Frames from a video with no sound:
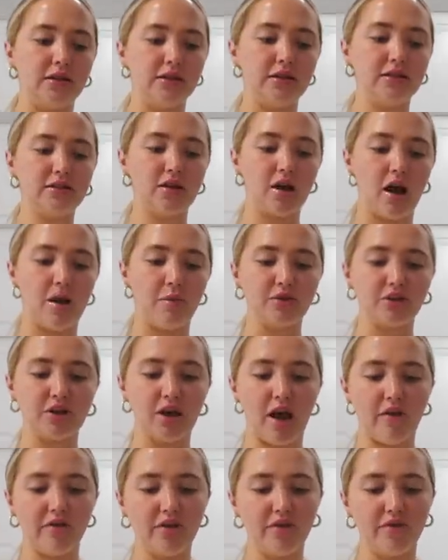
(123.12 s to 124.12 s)
this top, which I
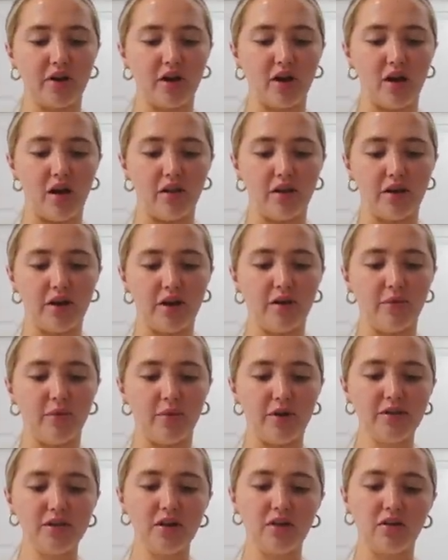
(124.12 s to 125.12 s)
have in a different color.
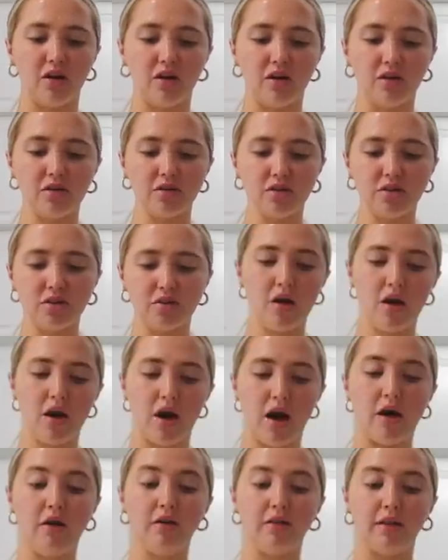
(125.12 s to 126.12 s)
What is it called?
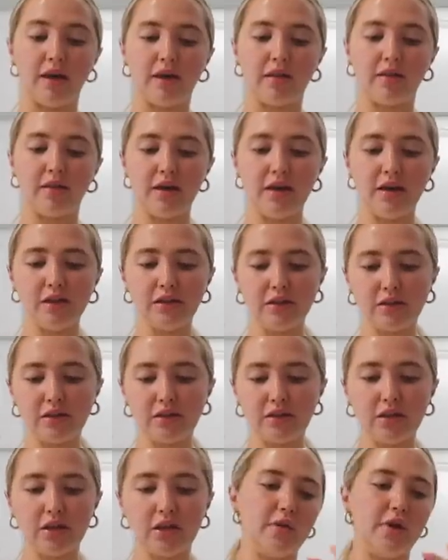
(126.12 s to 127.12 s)
I'll link these
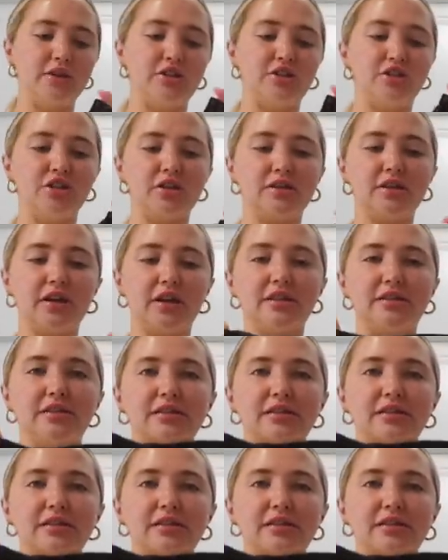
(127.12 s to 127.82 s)
it's just like a